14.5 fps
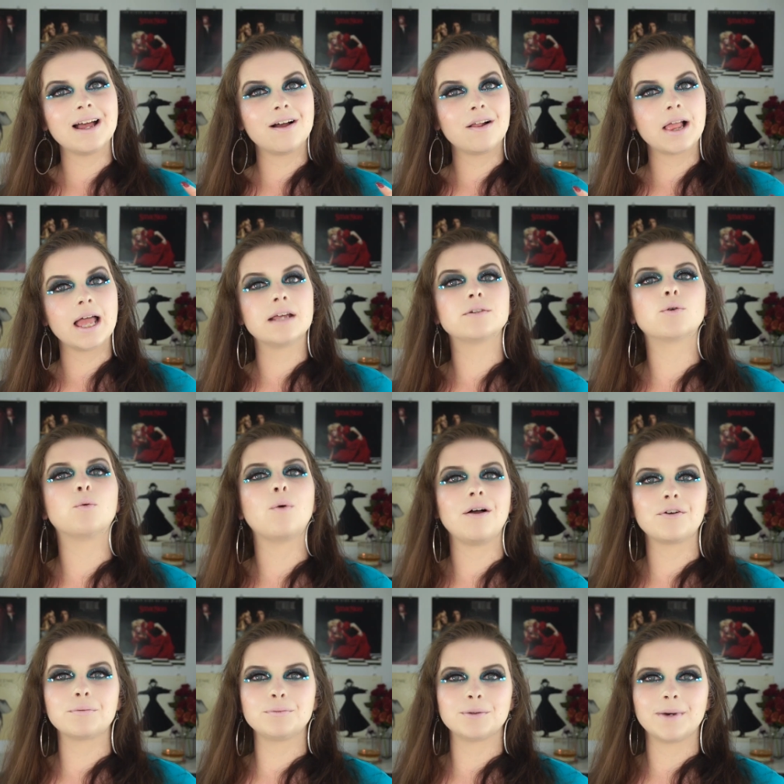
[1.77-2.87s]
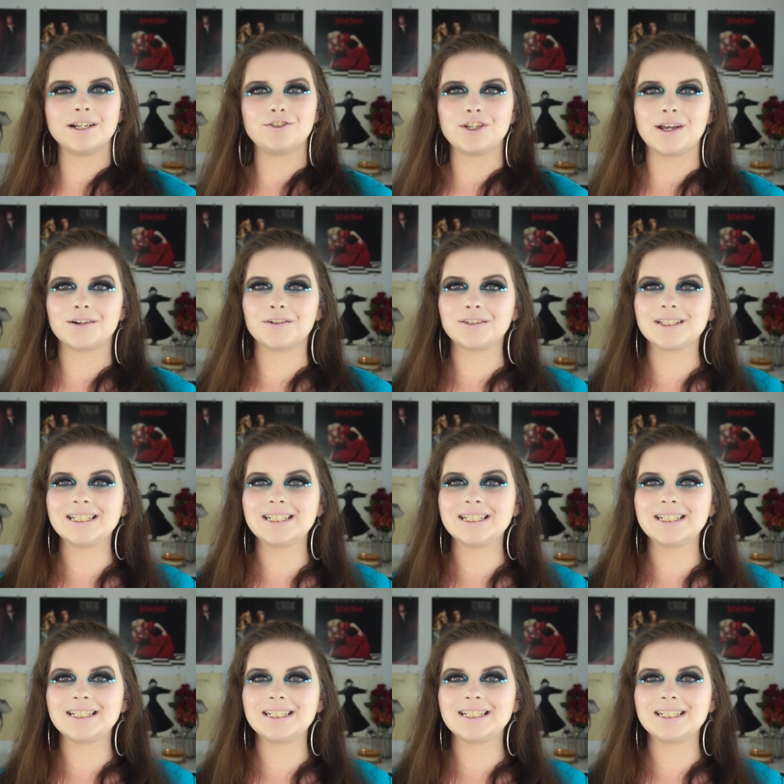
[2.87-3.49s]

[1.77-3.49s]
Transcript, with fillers: Elle and welcome to my channel.